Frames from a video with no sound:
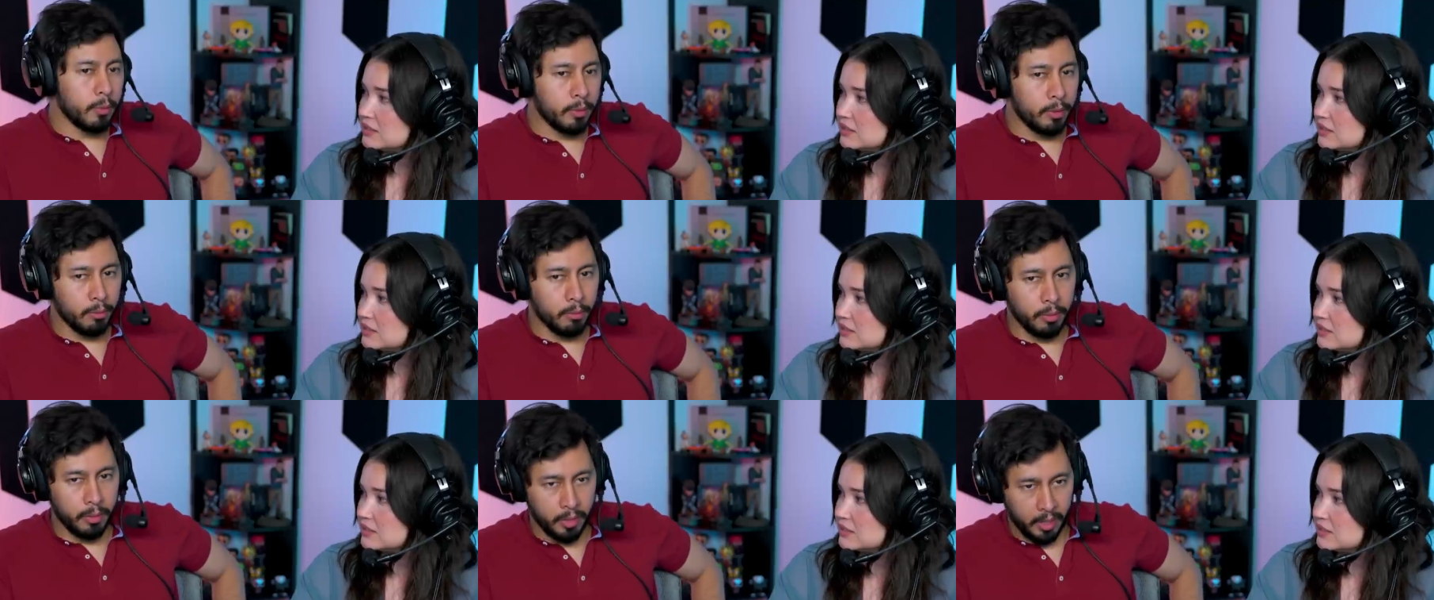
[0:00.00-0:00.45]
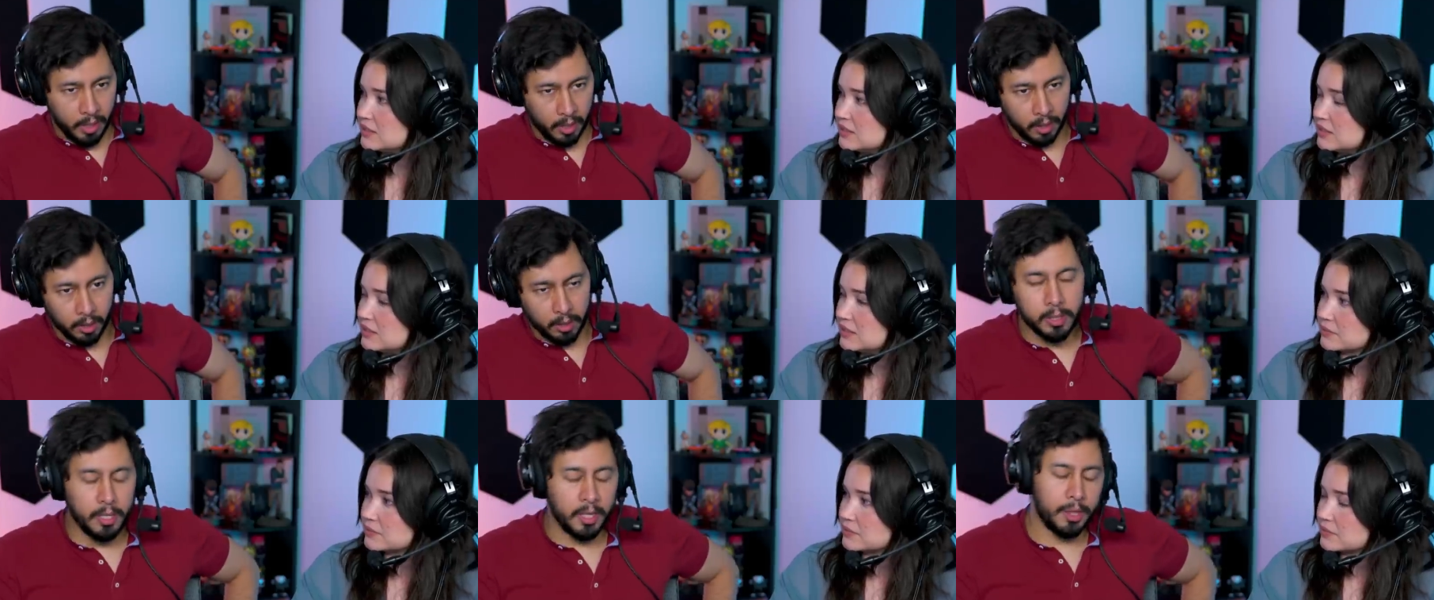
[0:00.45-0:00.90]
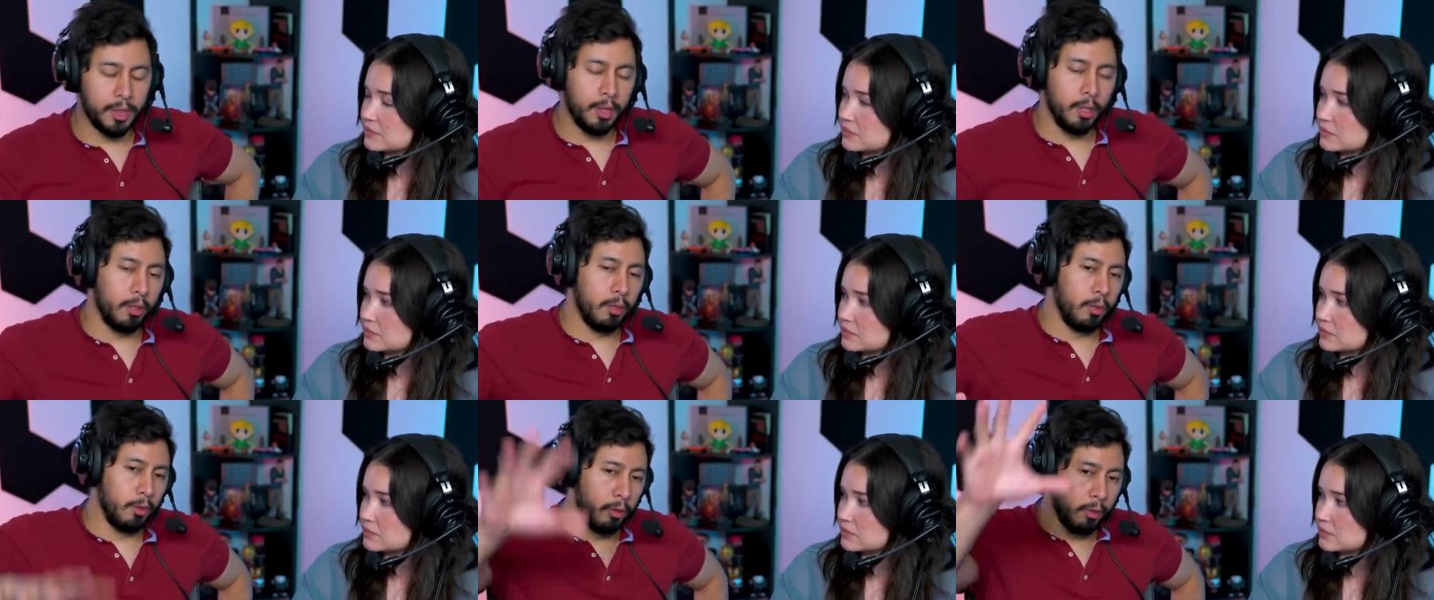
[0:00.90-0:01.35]
Speaker 1: with you there. Like
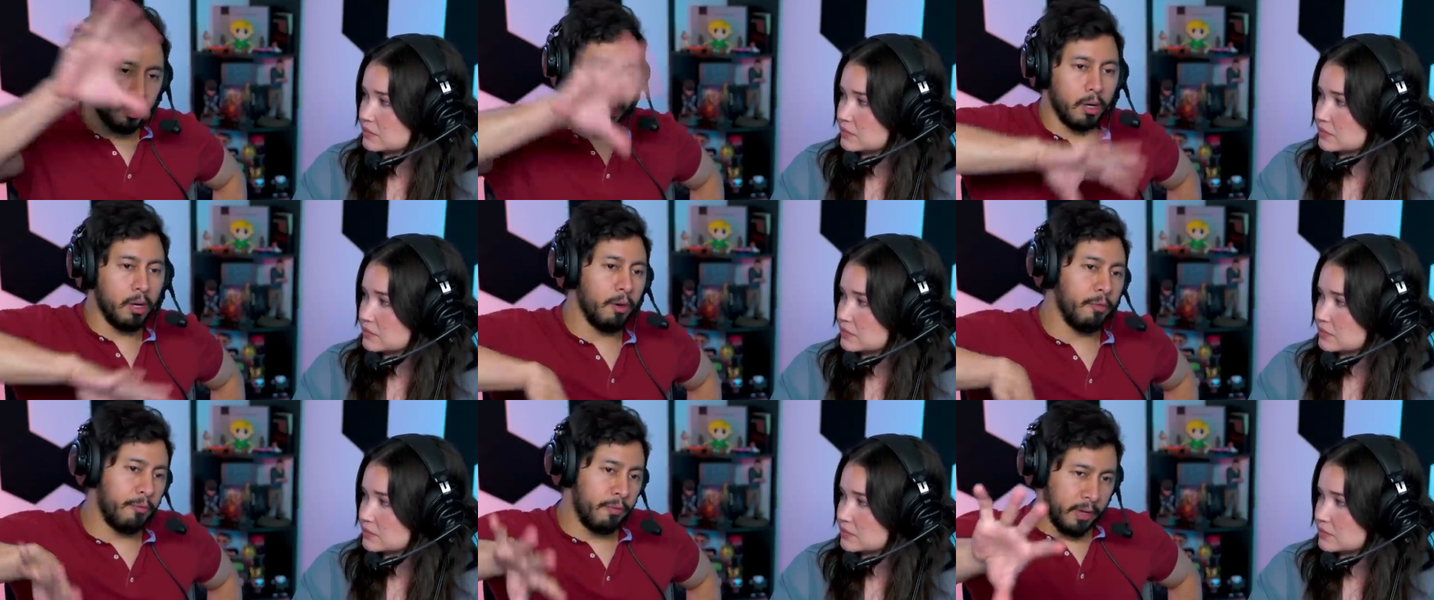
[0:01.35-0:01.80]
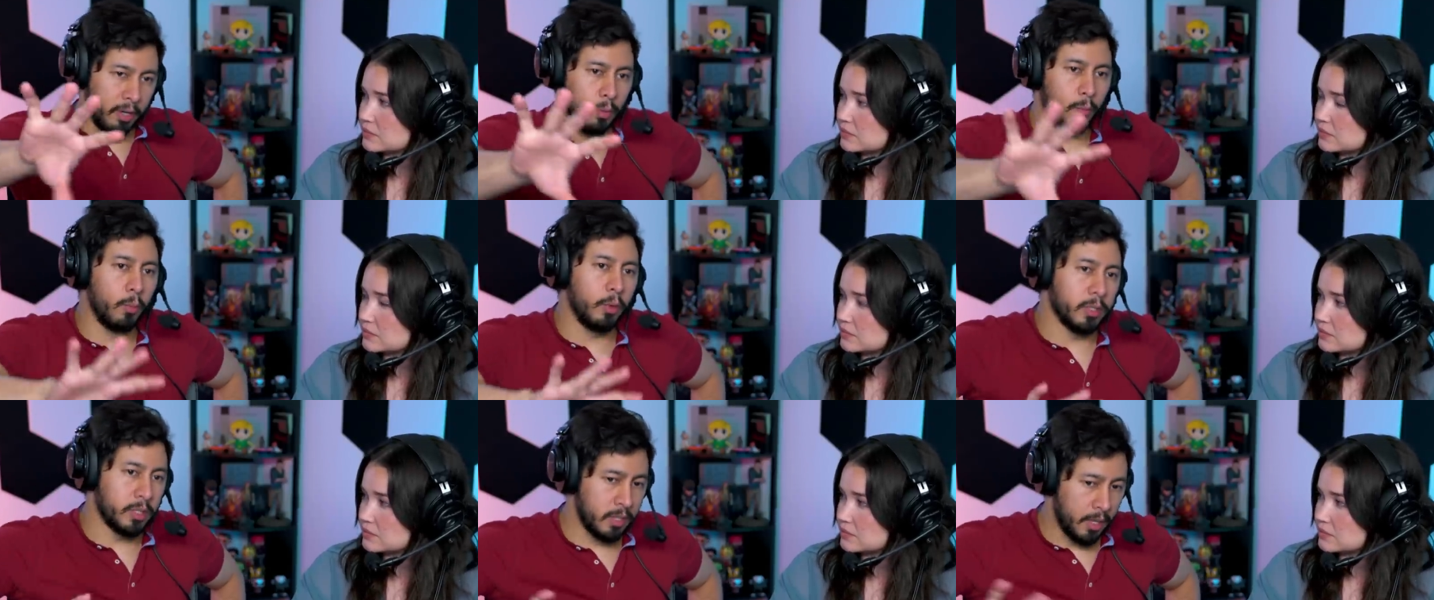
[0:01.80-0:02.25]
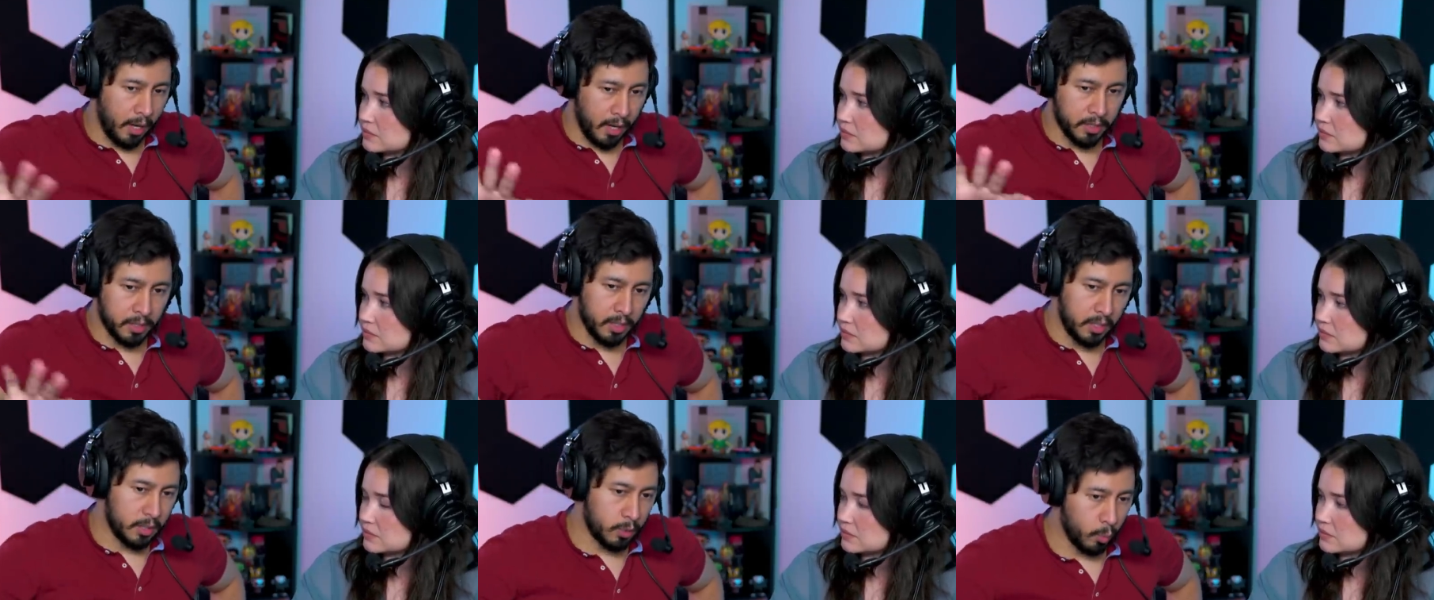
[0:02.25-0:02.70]
the look of it was
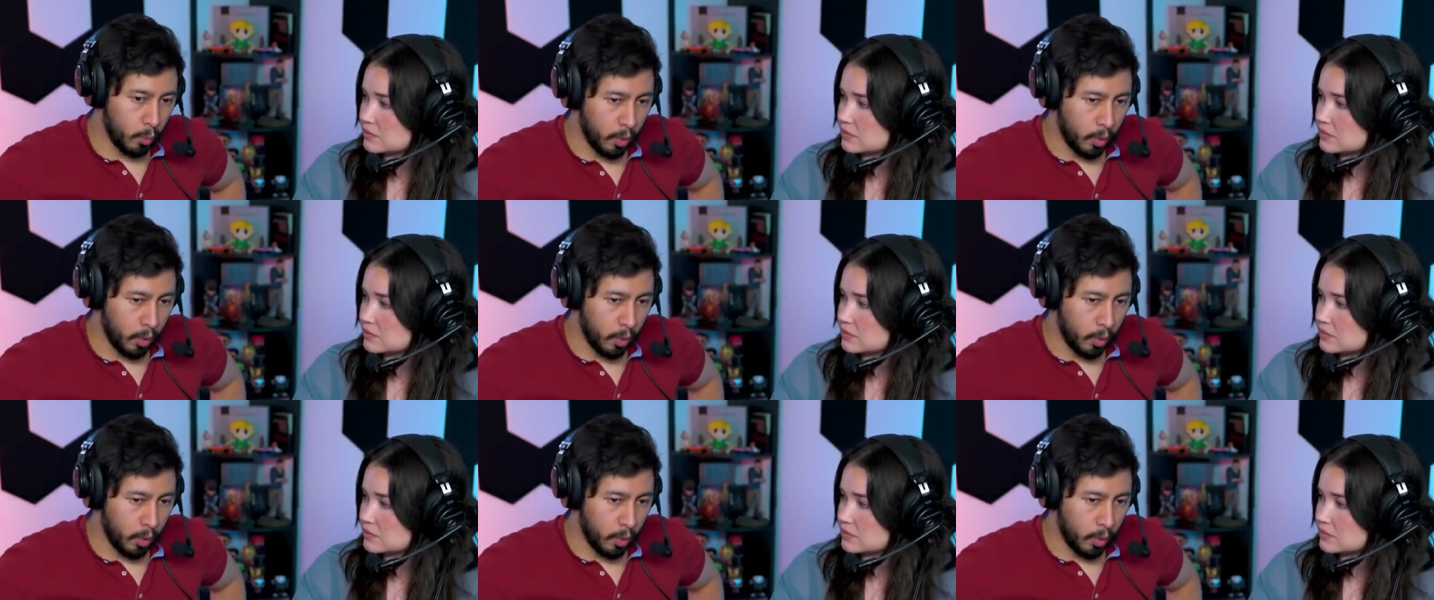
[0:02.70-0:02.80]
nice as